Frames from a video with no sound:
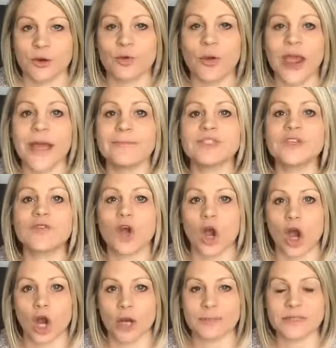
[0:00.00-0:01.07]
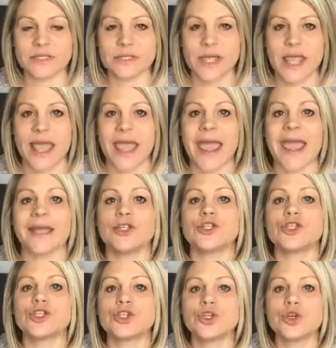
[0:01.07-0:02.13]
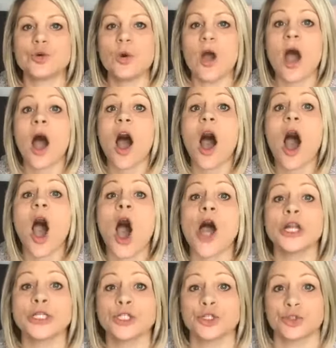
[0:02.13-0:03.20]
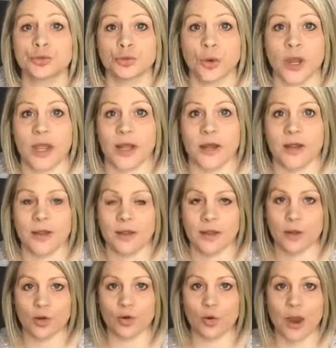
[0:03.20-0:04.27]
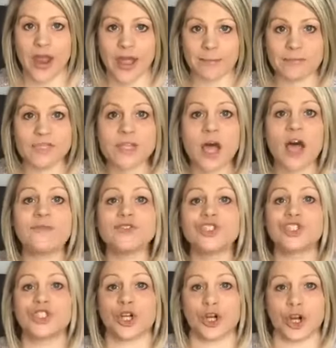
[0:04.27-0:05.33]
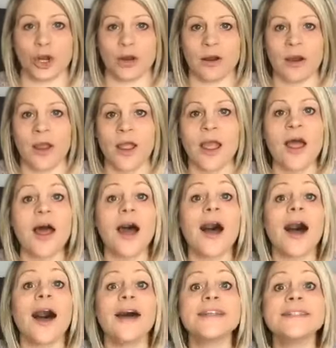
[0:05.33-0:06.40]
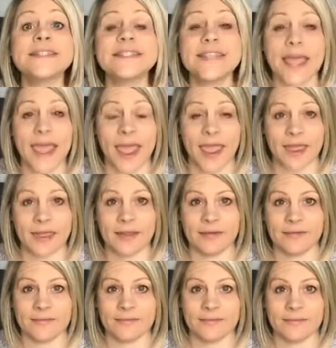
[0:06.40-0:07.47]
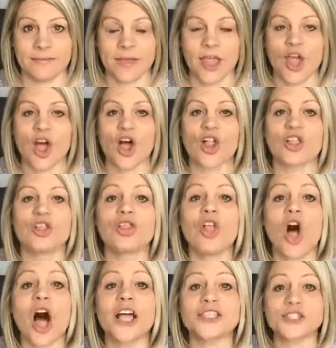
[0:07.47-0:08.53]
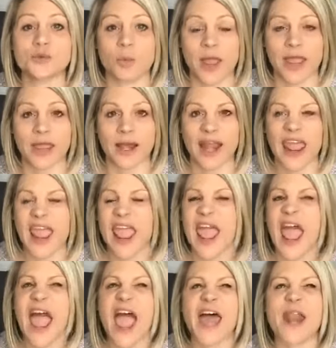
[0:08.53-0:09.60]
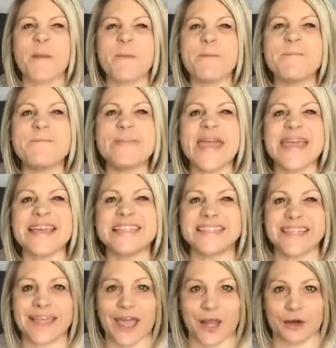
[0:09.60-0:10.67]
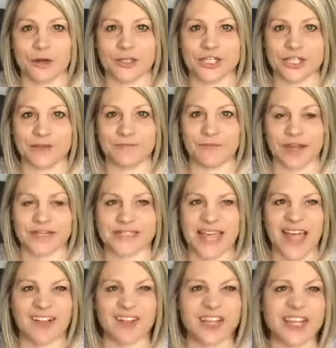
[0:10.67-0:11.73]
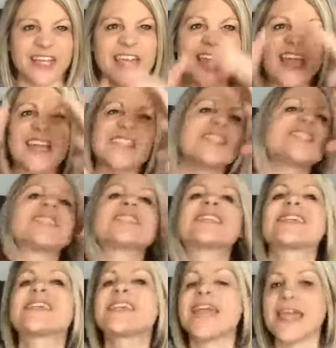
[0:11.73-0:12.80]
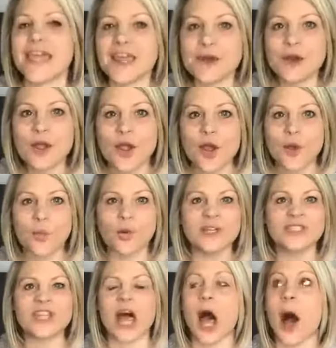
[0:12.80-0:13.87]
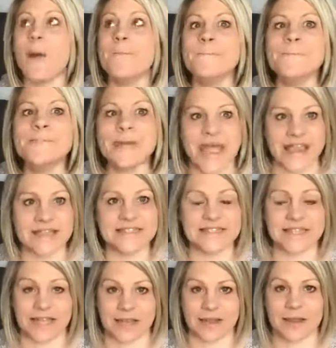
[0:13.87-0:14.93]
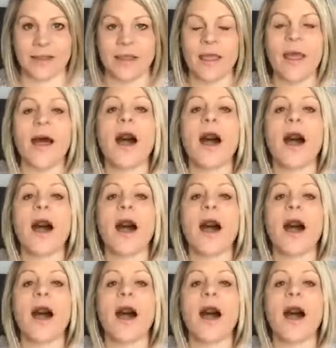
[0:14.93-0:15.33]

grams of carbs and 200 grams of sugar a day, lost weight, had amazing energy and vitality, skin was amazing.